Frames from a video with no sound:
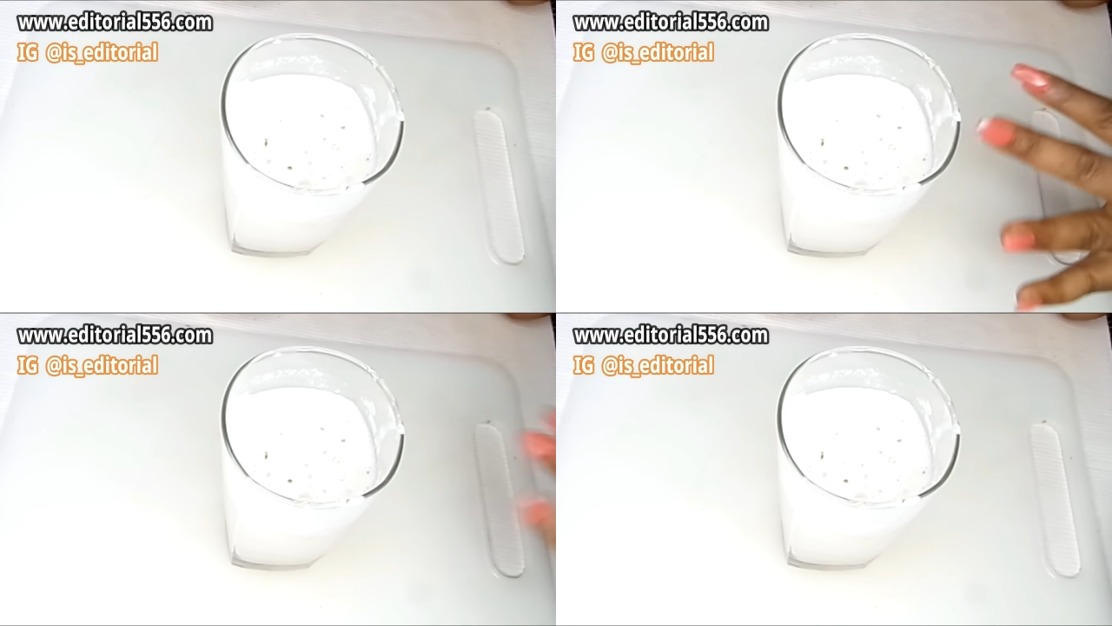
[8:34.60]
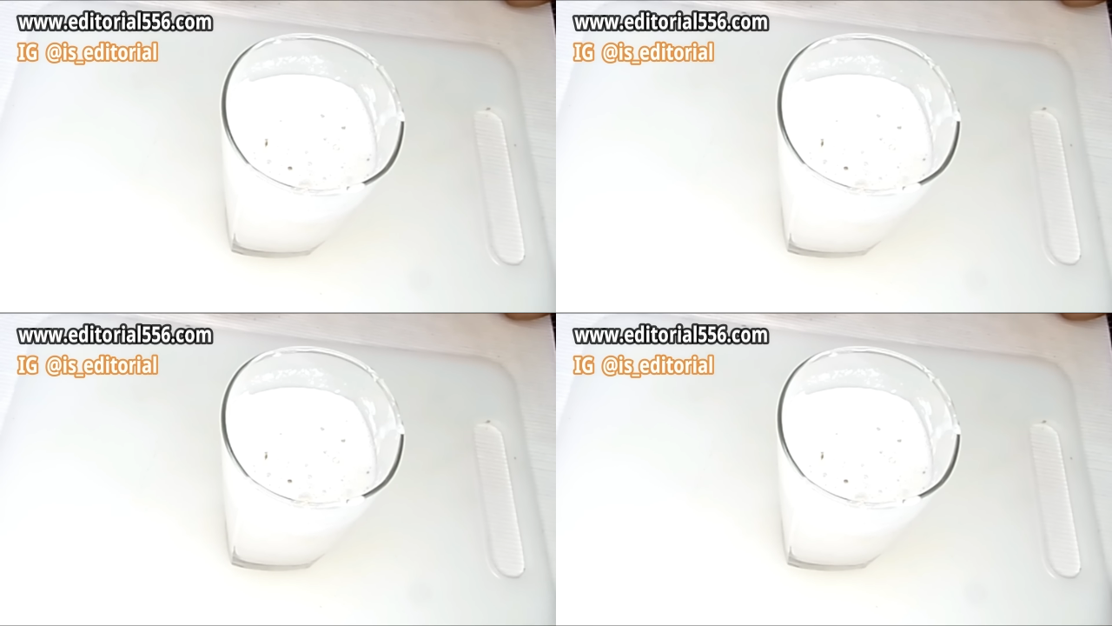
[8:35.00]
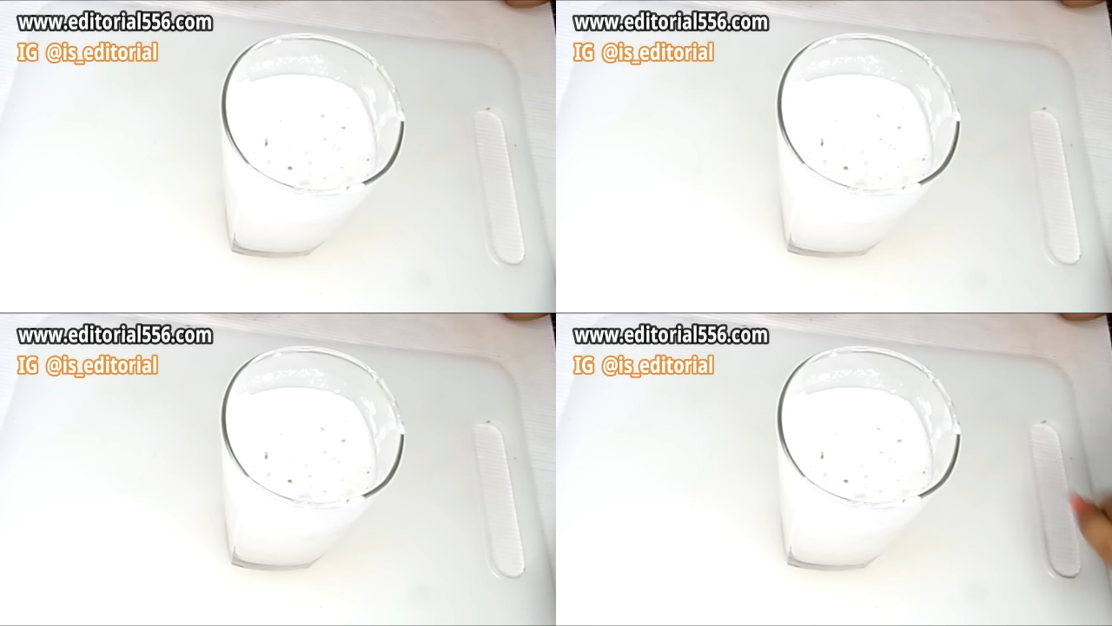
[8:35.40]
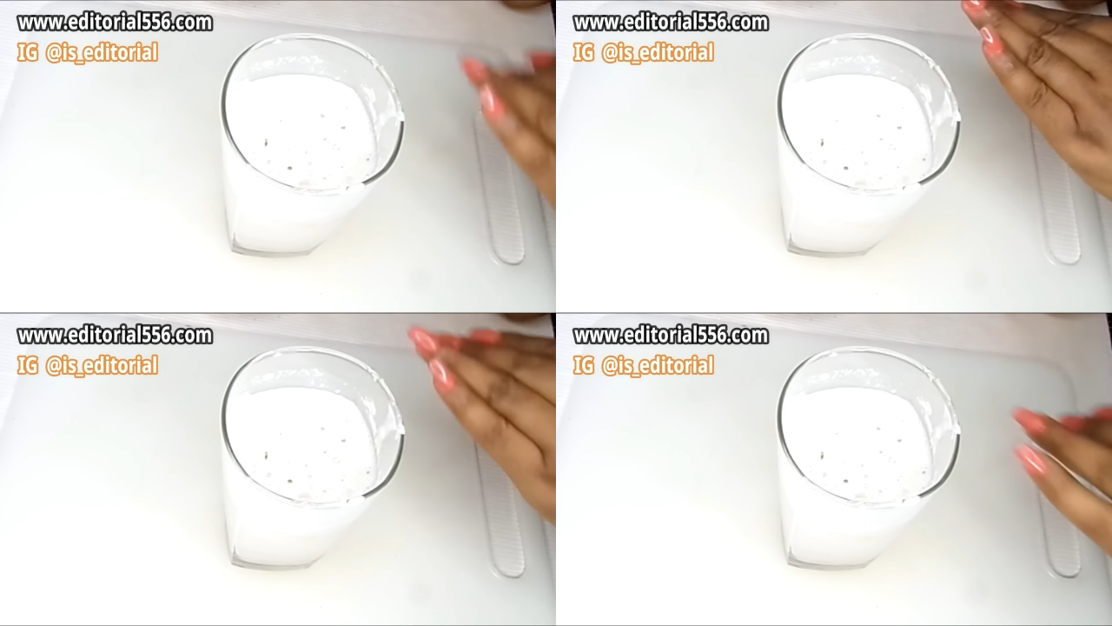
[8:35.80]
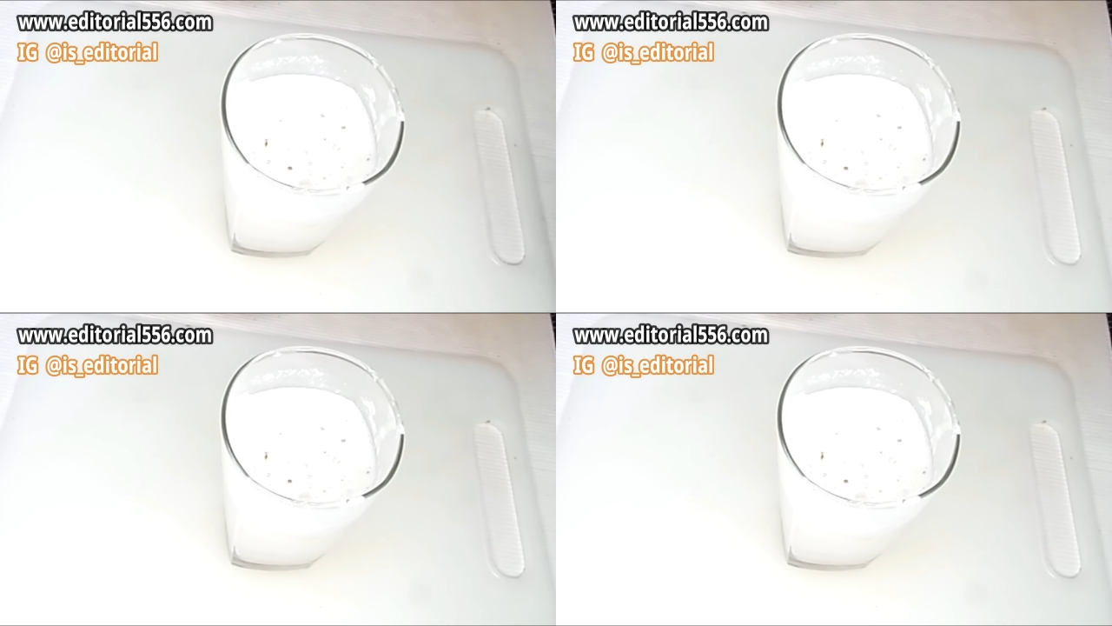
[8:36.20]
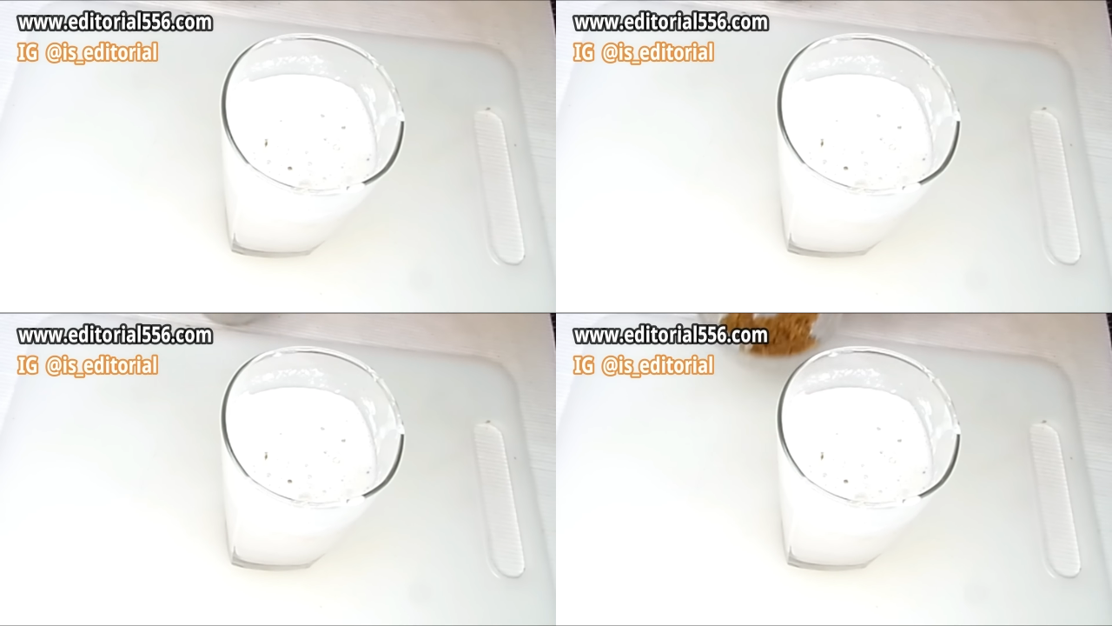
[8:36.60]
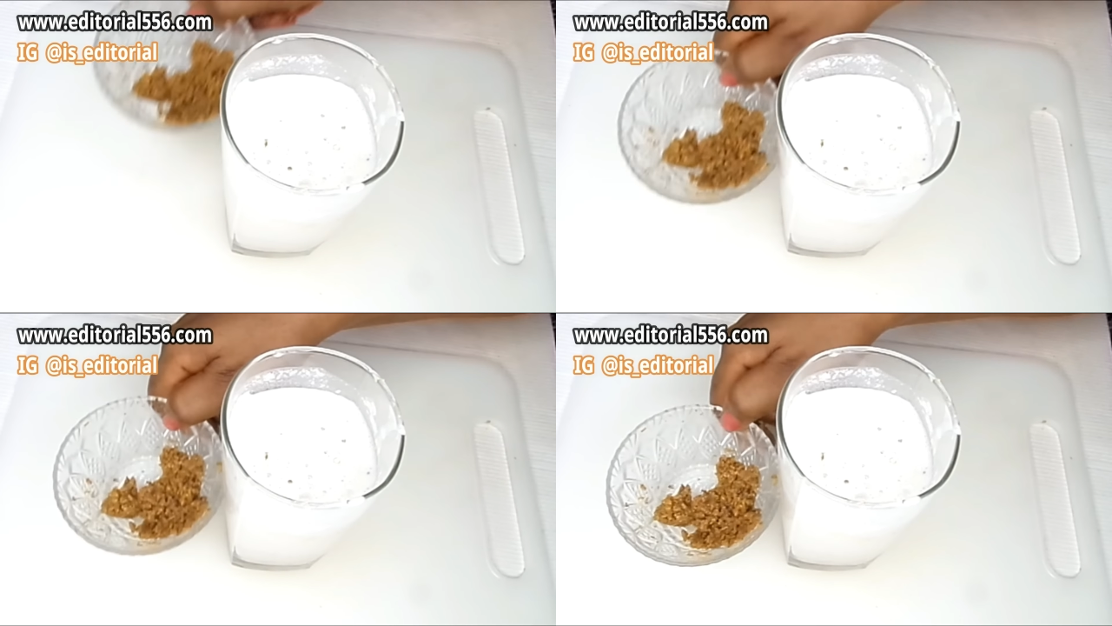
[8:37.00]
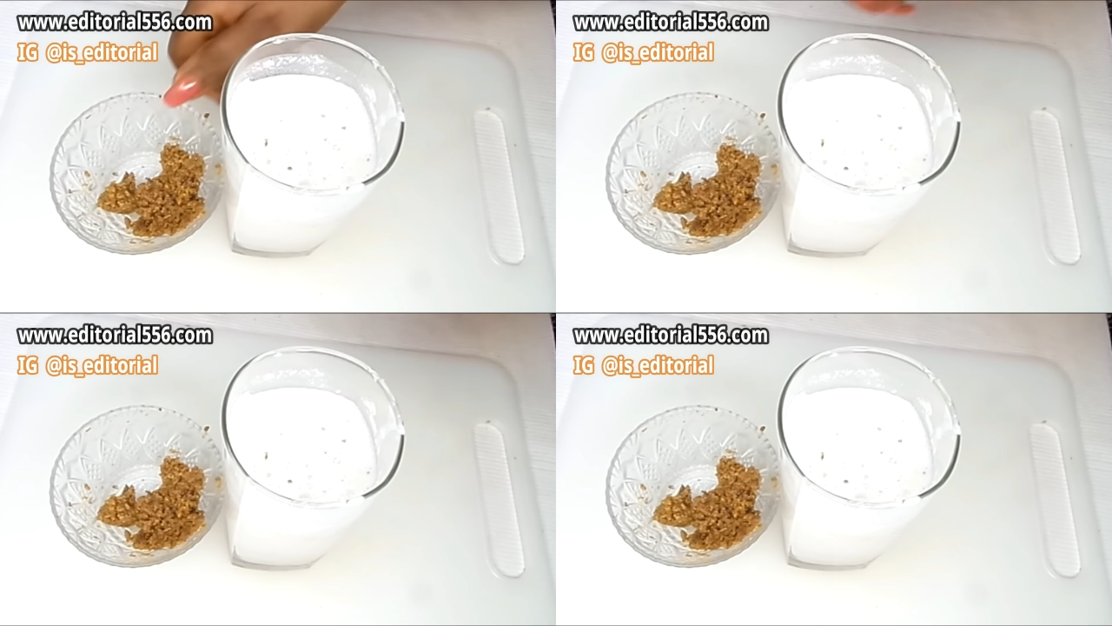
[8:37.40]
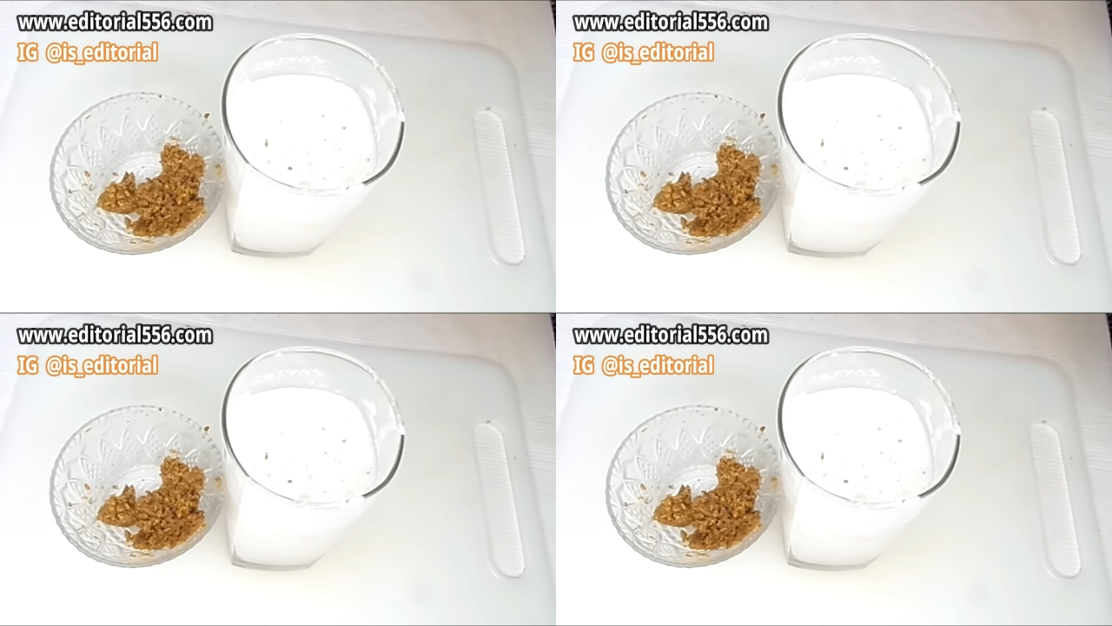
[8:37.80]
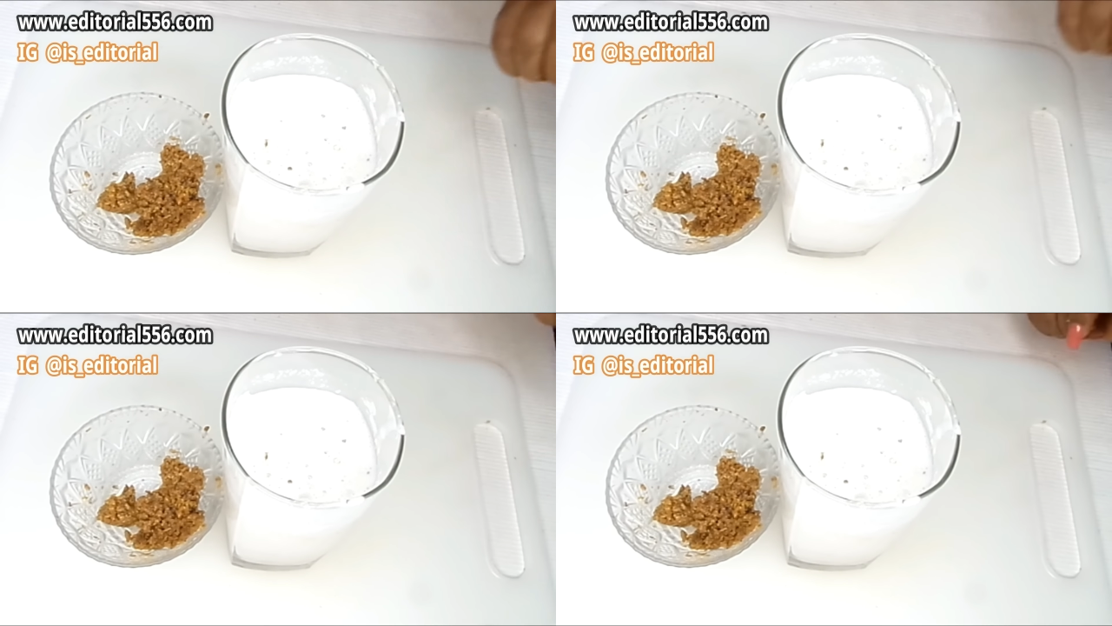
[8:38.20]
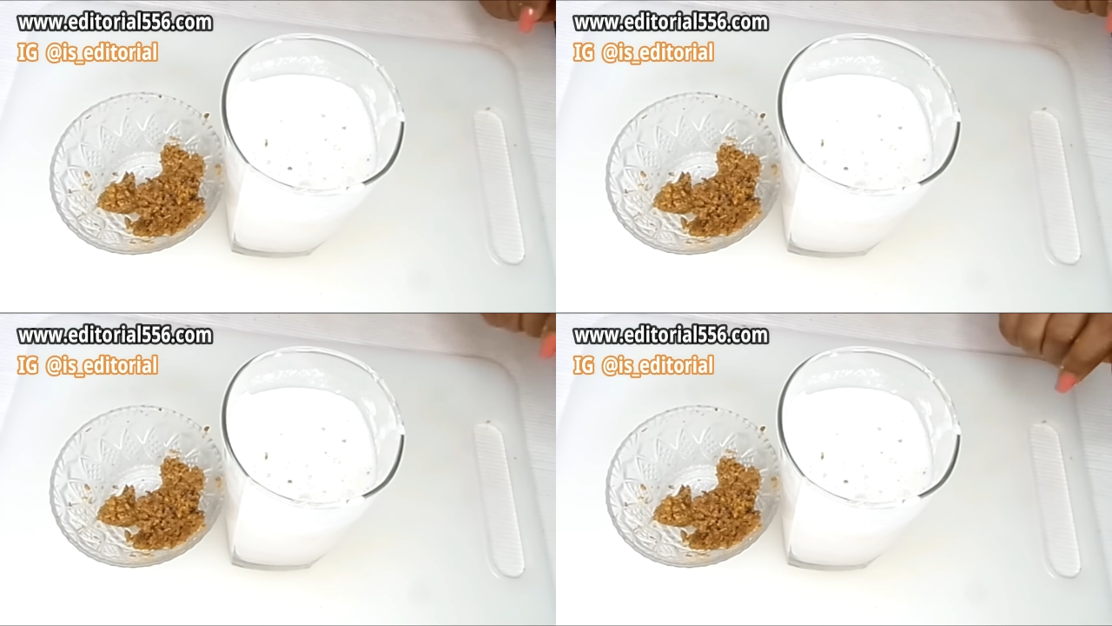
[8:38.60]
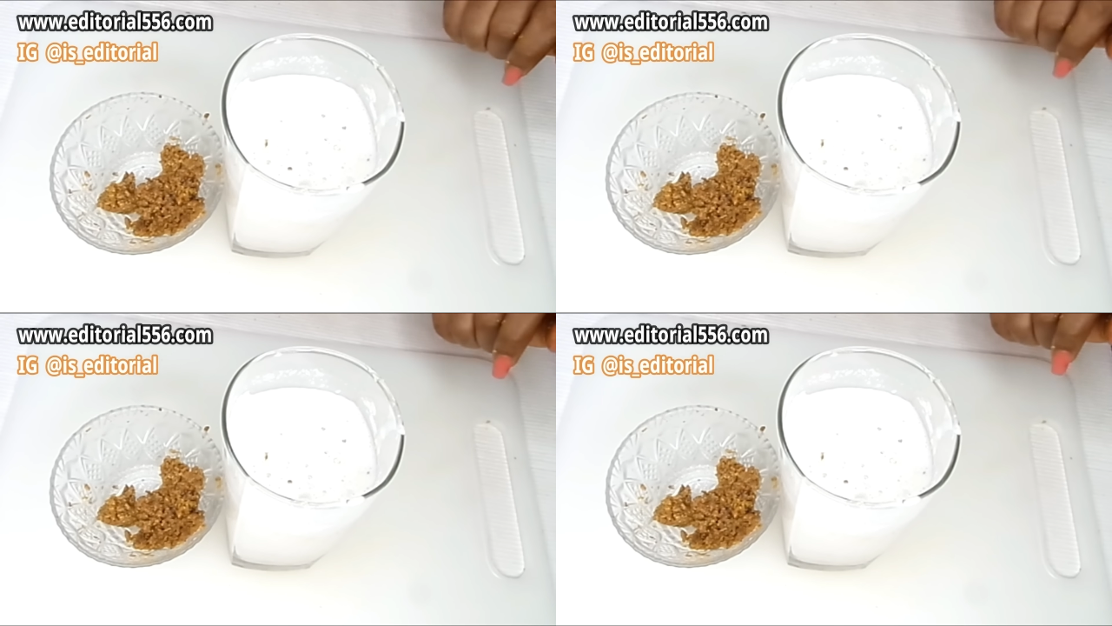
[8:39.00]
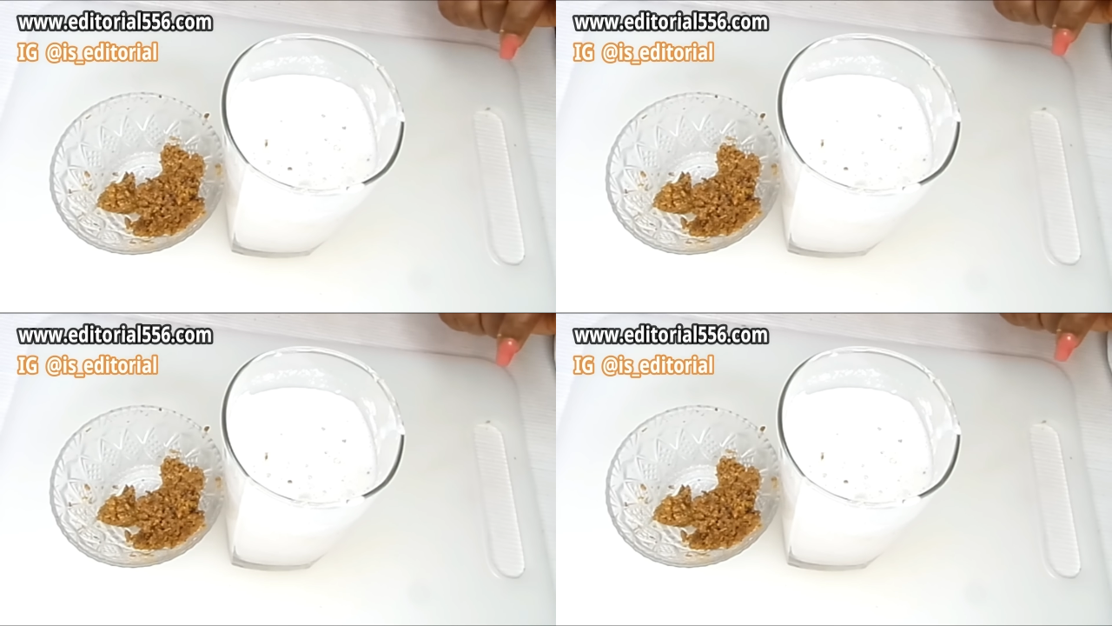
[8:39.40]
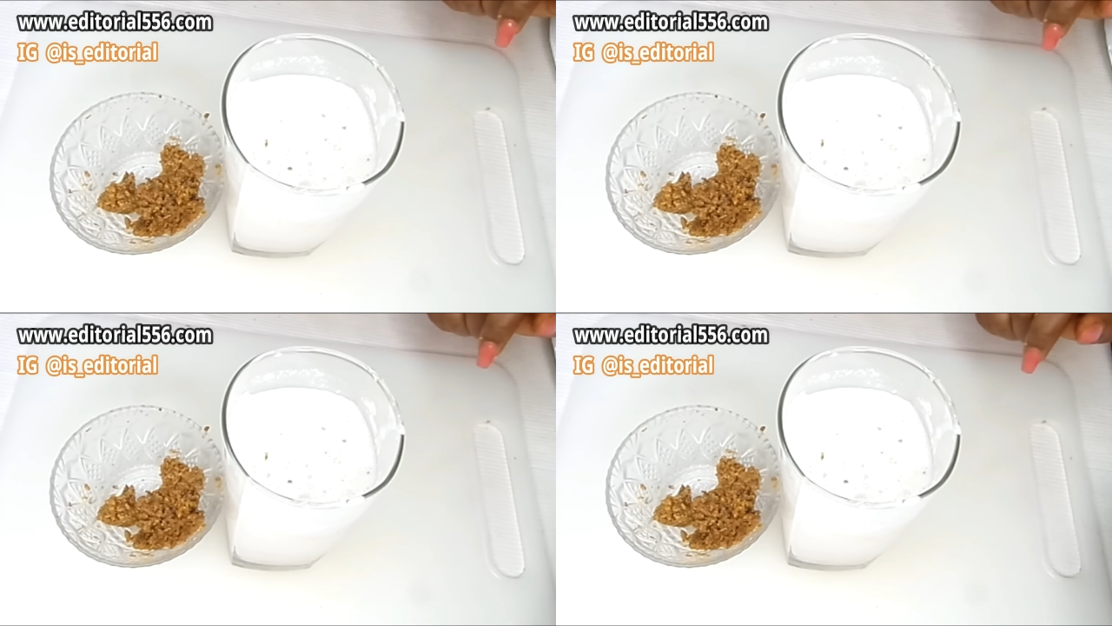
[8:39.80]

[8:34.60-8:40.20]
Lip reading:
(no speaker visible)